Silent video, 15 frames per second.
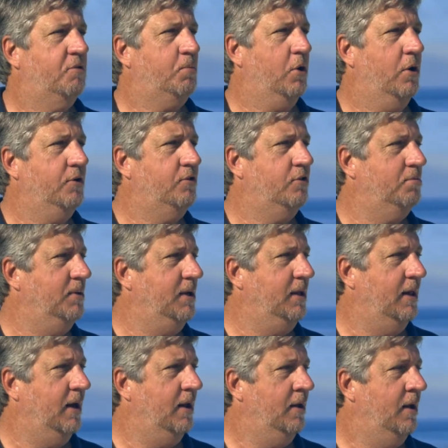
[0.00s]
surprises me
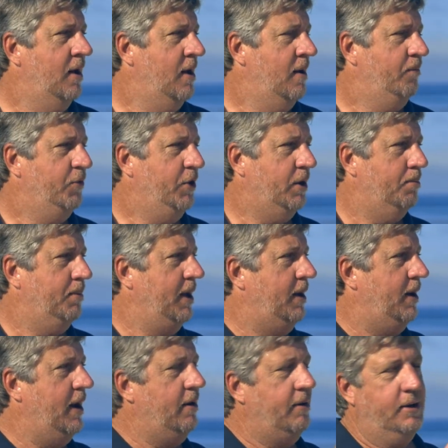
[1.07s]
that you can be
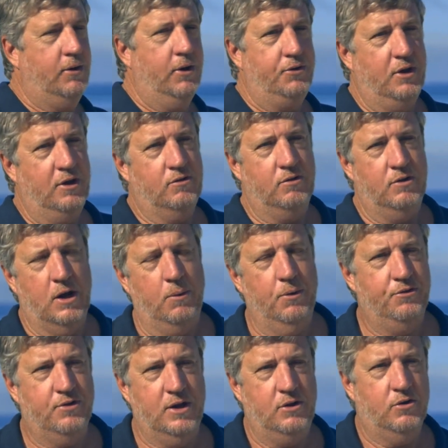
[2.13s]
in an area like this and no
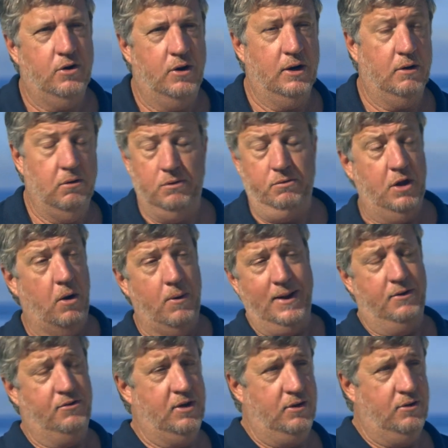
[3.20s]
one's seen tiger. no one
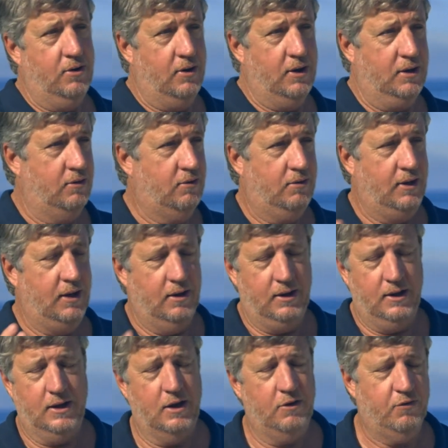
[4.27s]
has seen tigers. You know,
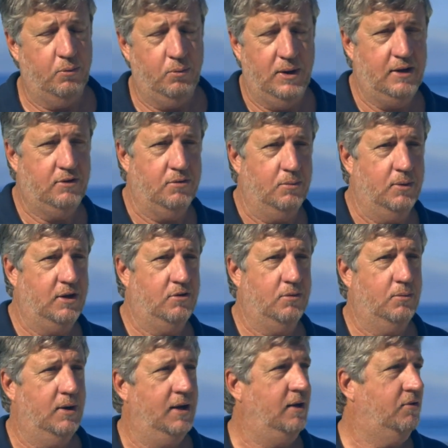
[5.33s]
it goes for weeks and weeks
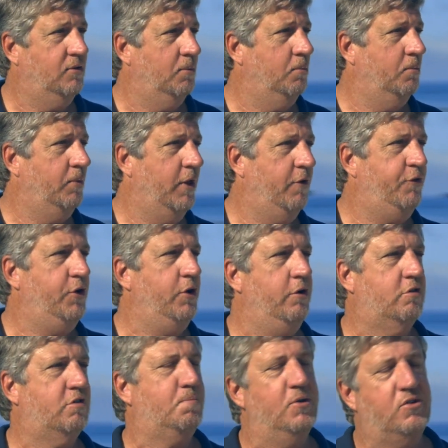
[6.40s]
and weeks. And if you
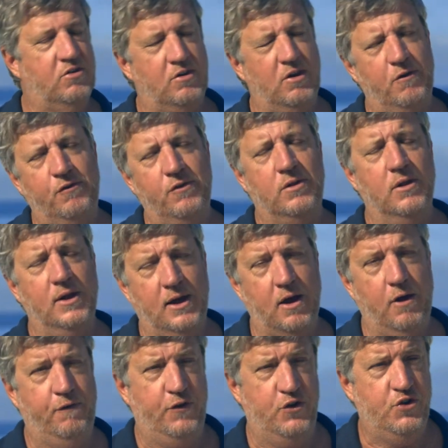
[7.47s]
specifically
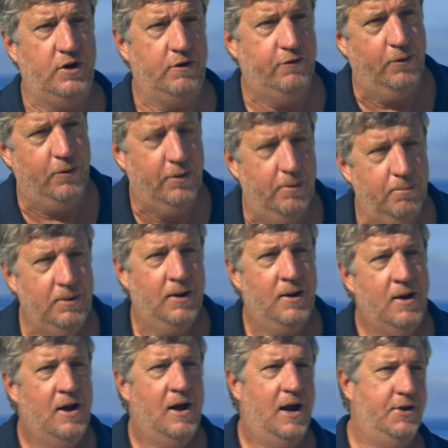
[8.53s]
go fishing for them
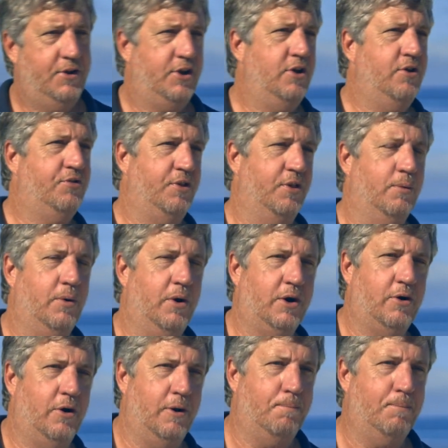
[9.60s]
and you're using the right
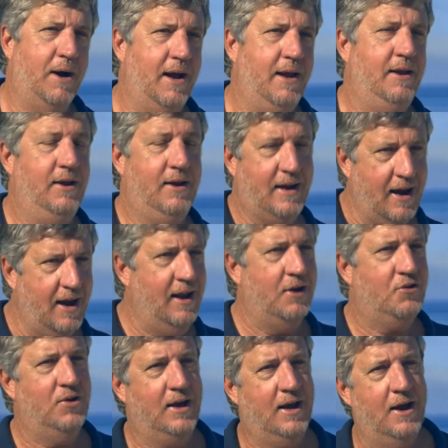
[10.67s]
kind of bait, you can
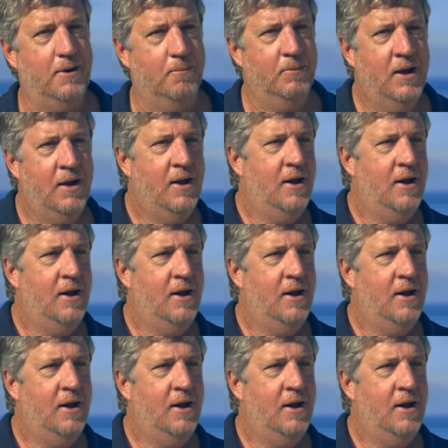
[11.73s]
actually get them.